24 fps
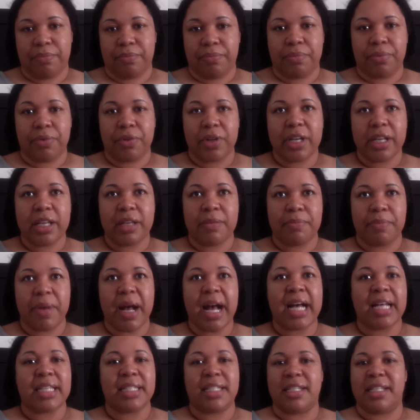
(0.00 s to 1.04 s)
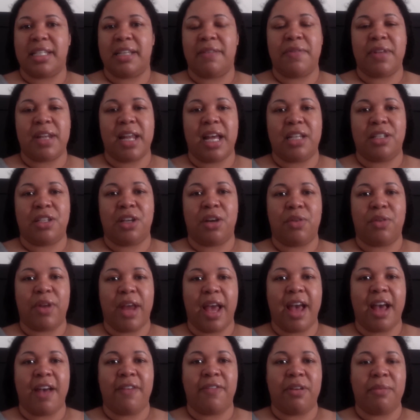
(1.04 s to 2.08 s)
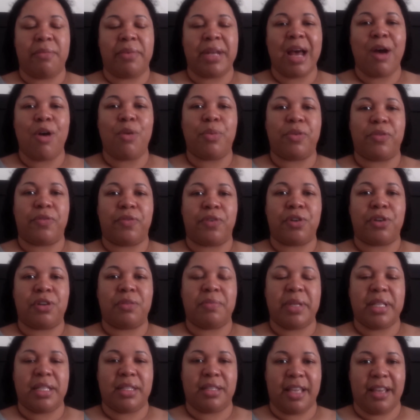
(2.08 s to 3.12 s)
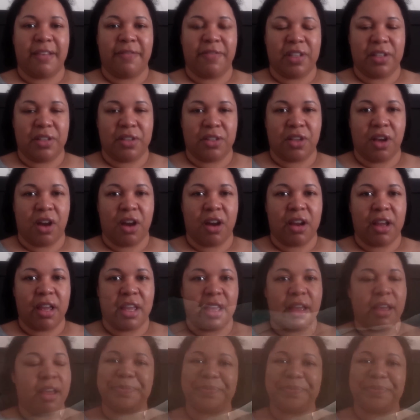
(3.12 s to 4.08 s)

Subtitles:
pretty positive that I don't have it, but I would prefer to be safe than sorry.